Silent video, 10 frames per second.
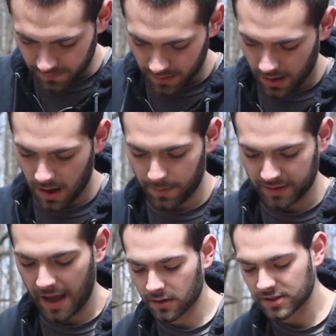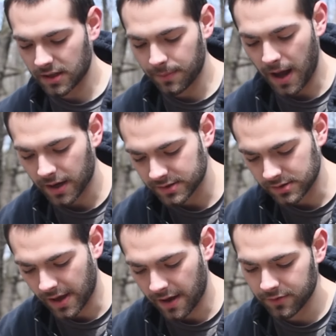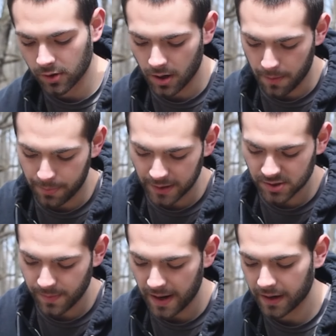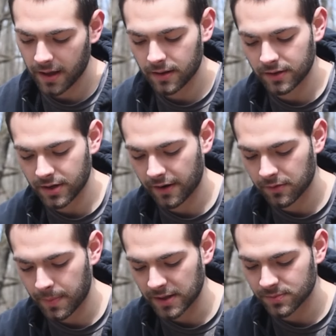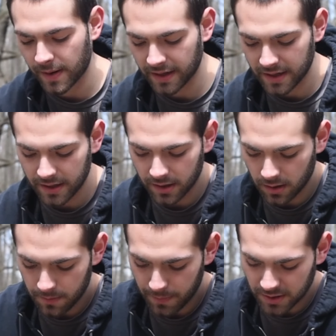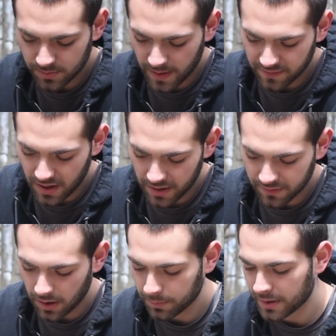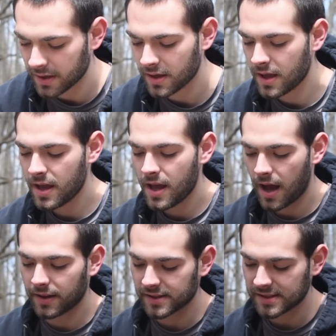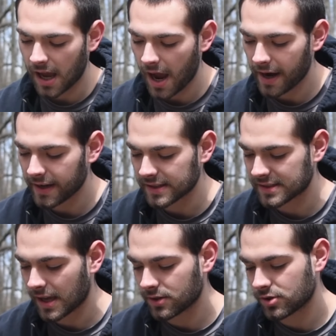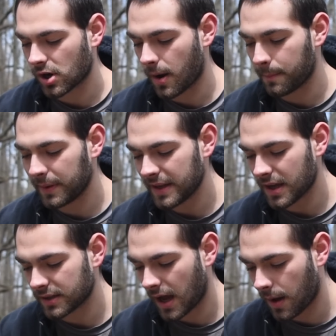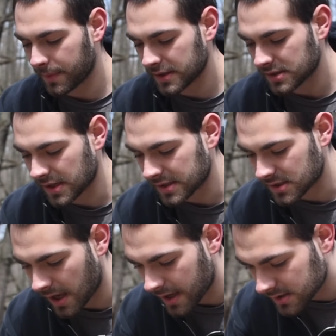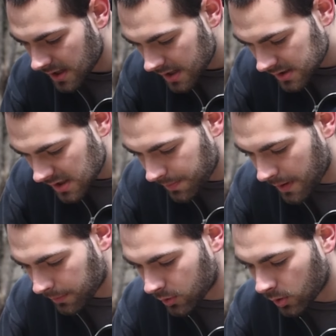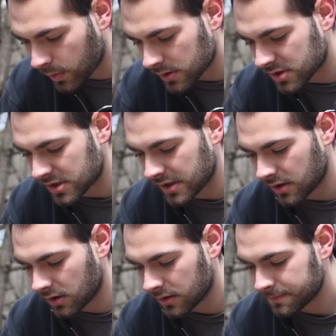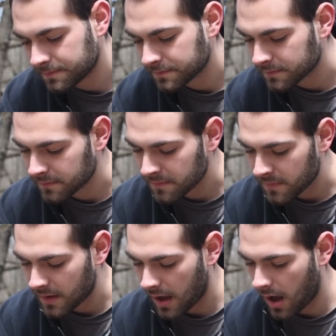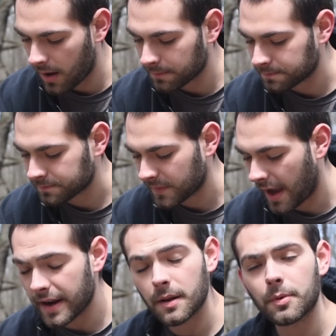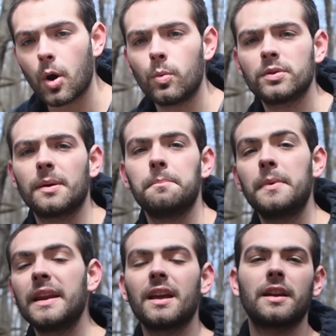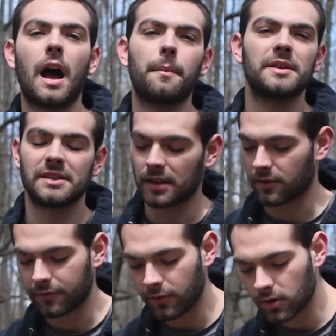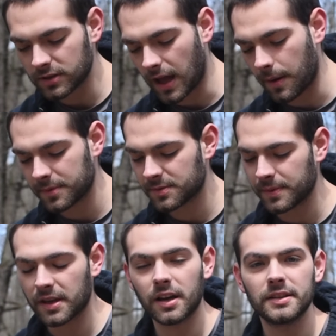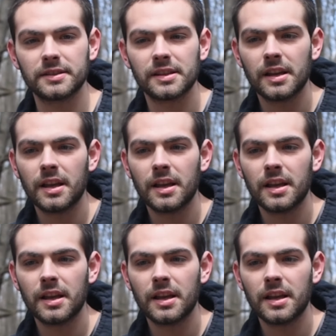On the outside of the box, you have your Benchmade, then you have your Benchmade here, Benchmade Knife Company. On the side, it says your Mini Adamas. It says CPM Crewwear steel. I ended up going with the Mini Adamas, not the full Adamas, because